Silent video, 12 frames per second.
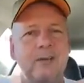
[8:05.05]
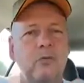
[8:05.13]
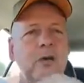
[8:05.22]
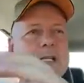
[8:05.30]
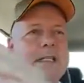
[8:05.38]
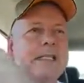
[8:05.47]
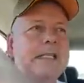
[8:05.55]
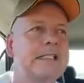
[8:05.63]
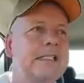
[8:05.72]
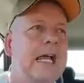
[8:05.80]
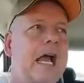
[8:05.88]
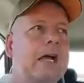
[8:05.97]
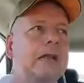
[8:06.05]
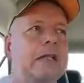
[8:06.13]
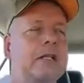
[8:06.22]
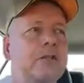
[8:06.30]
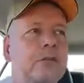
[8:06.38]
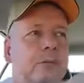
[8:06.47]
What is it exactly
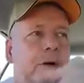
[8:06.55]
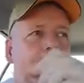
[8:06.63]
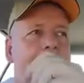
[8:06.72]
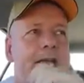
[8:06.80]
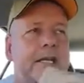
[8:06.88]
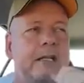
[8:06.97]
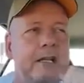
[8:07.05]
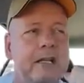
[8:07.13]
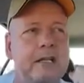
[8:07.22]
that you're buying?